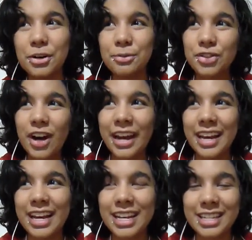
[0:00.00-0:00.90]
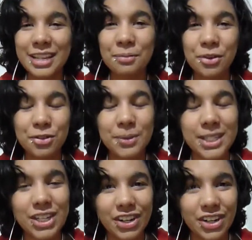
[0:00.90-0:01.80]
Durmstrang is the most
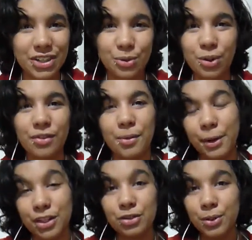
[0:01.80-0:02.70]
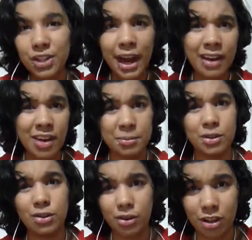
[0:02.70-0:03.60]
mysterious school of the bunch, which I have
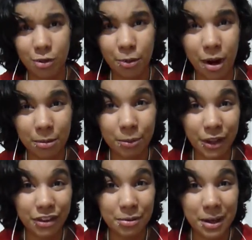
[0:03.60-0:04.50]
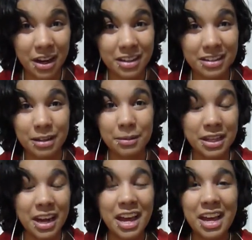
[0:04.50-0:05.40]
absolutely no problem with, to be honest. I
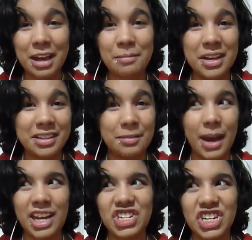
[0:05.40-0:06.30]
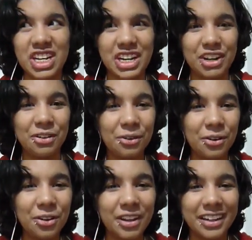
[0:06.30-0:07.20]
mean, it makes them edgy and
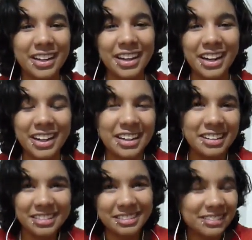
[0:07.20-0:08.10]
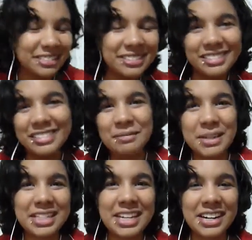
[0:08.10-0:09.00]
cool and
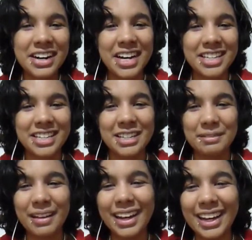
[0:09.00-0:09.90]
mysterious.